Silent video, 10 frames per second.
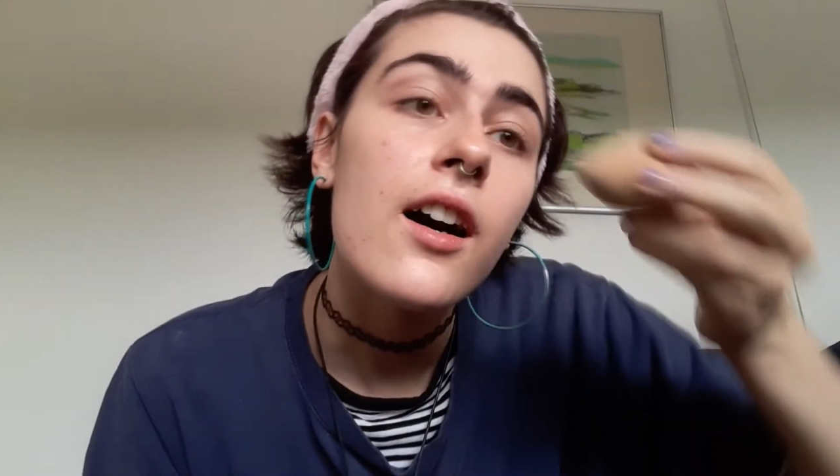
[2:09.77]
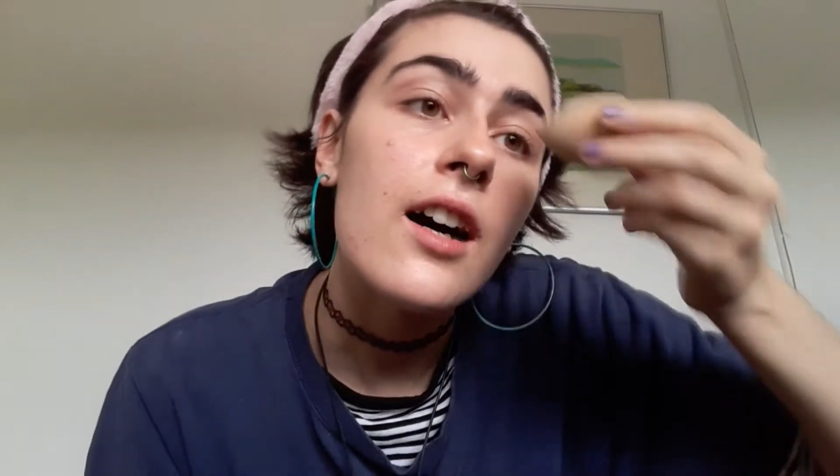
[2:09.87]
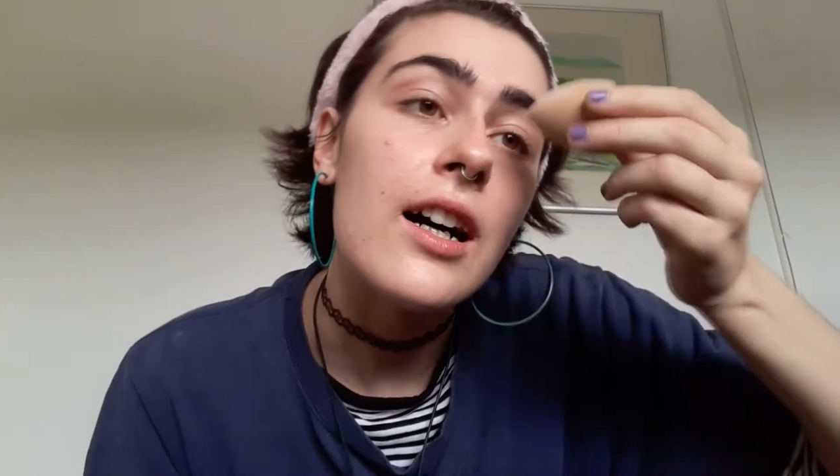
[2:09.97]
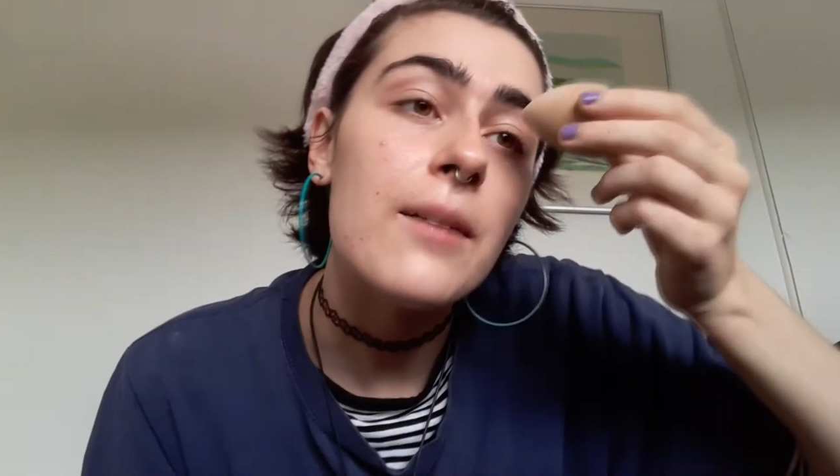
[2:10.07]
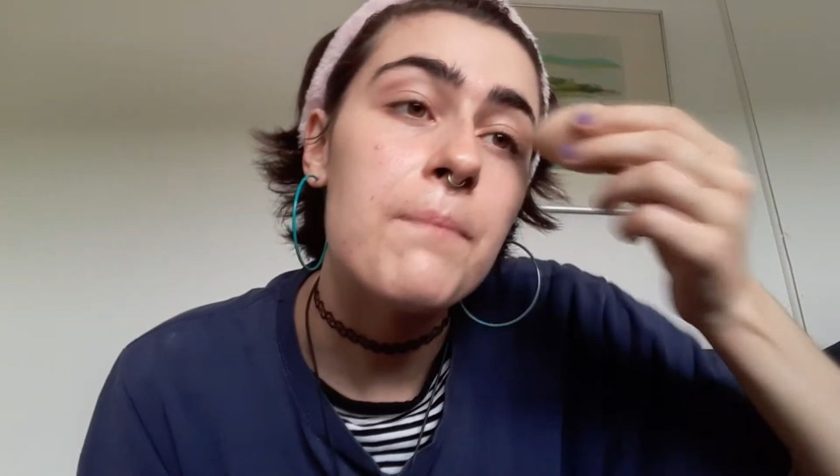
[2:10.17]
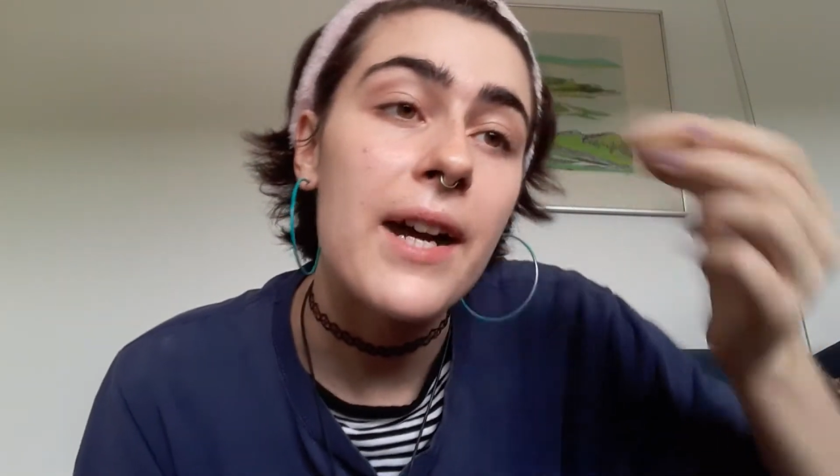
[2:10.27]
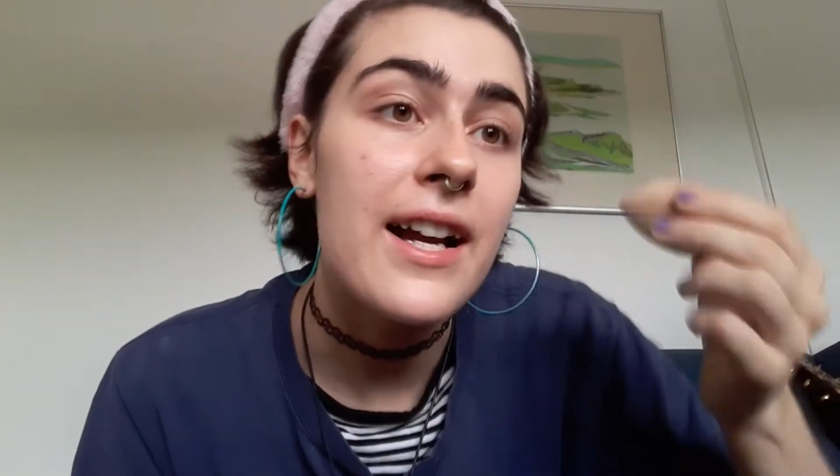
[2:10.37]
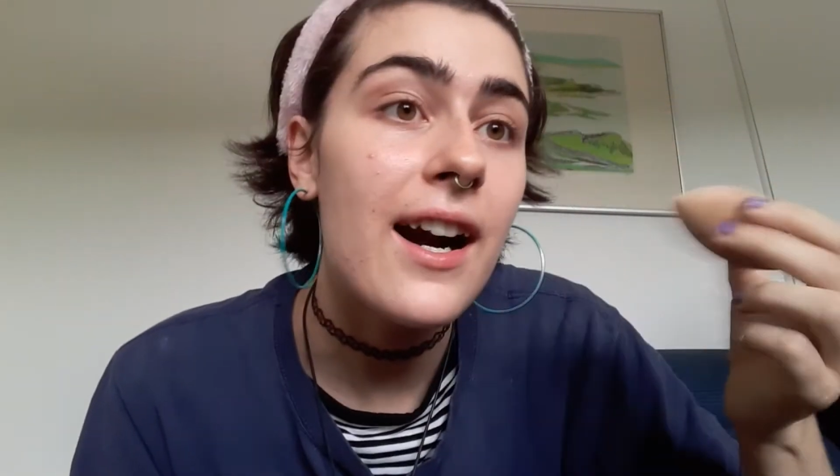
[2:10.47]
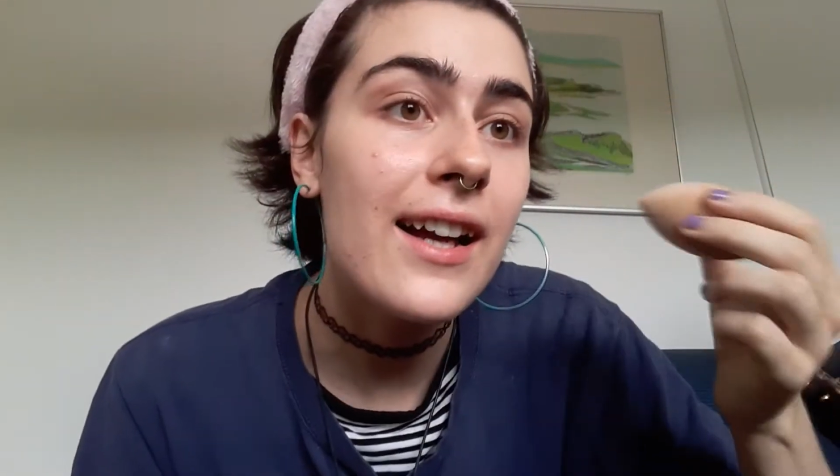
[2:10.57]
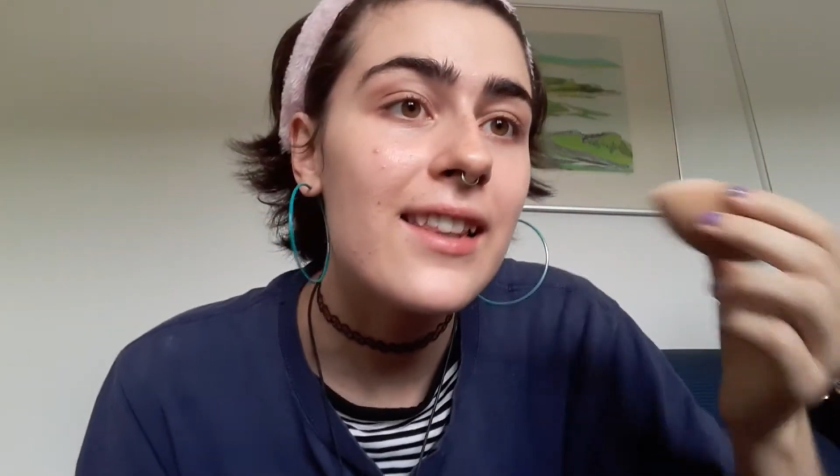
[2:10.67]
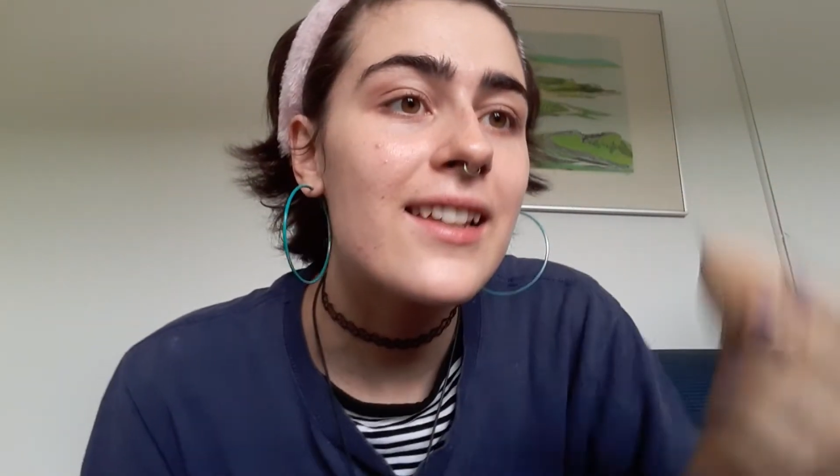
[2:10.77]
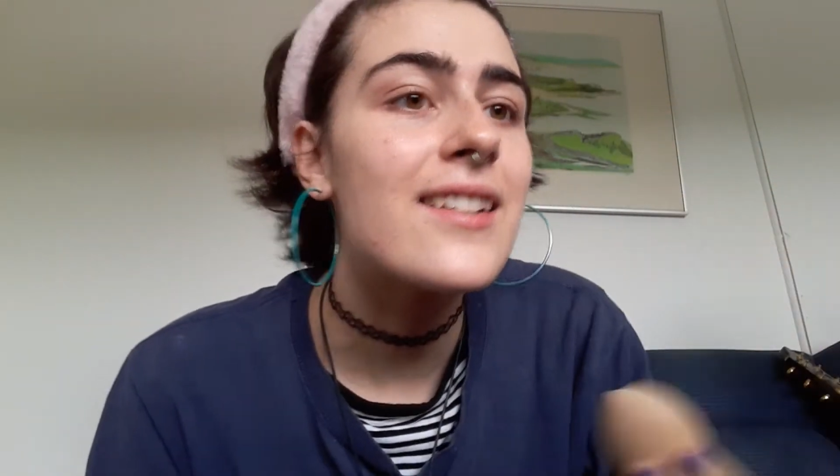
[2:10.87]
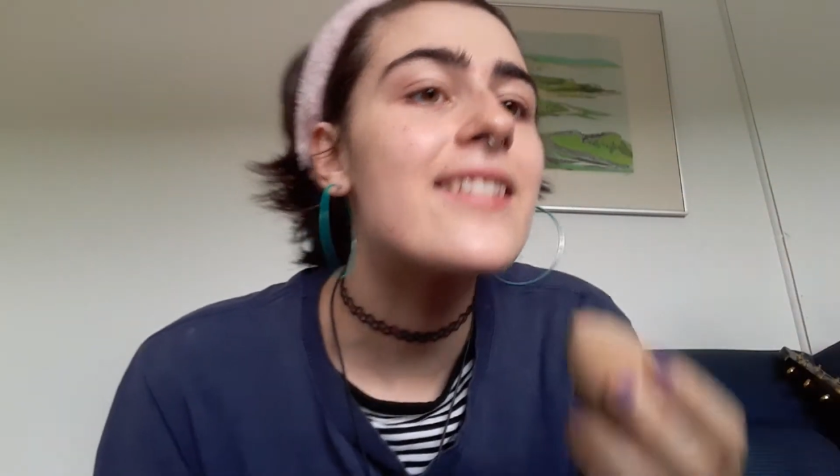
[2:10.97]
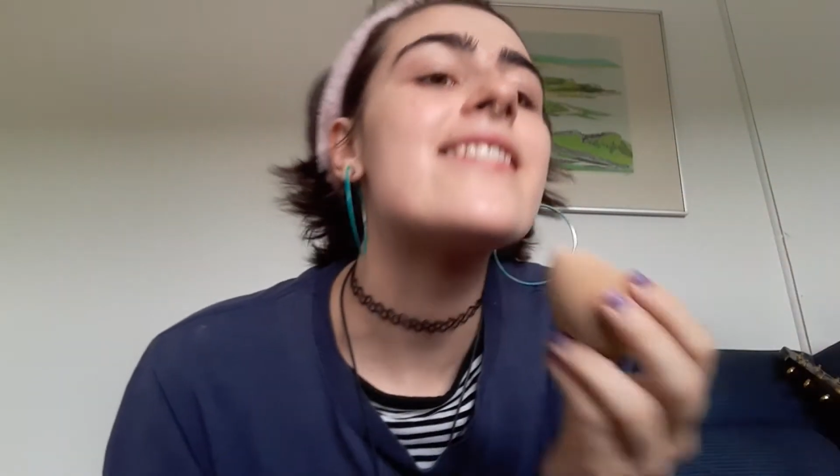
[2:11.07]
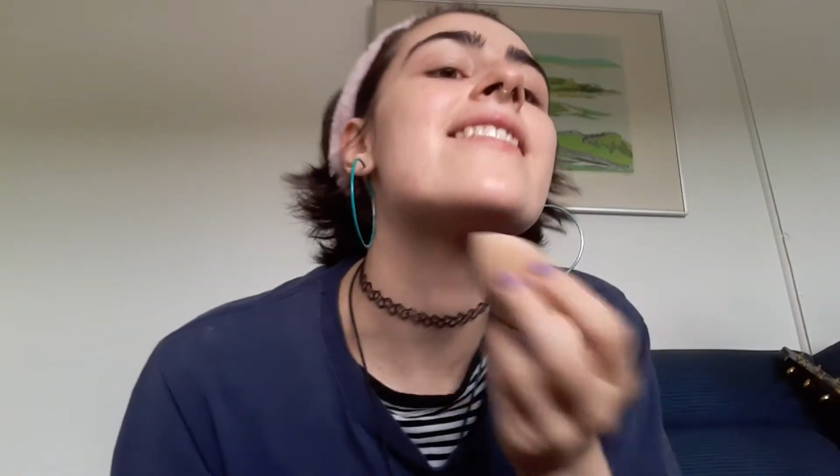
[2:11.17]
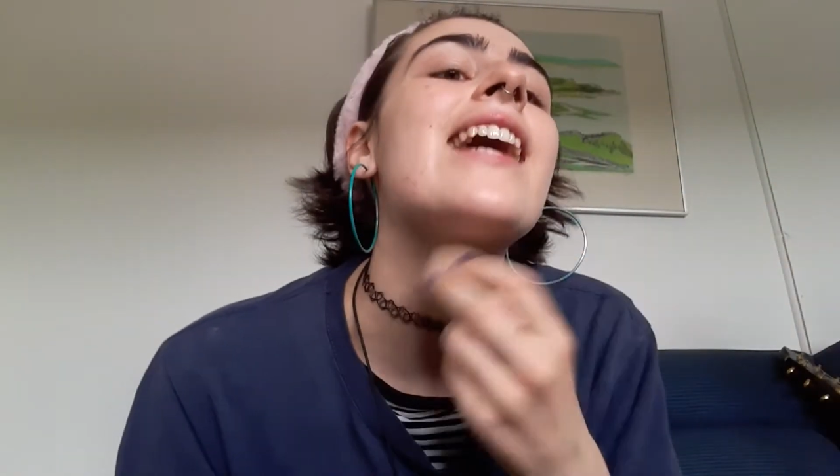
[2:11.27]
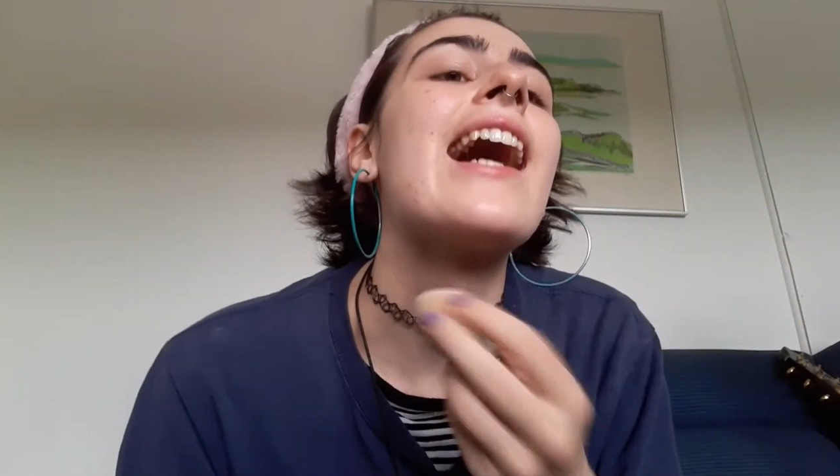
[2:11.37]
on my eyelids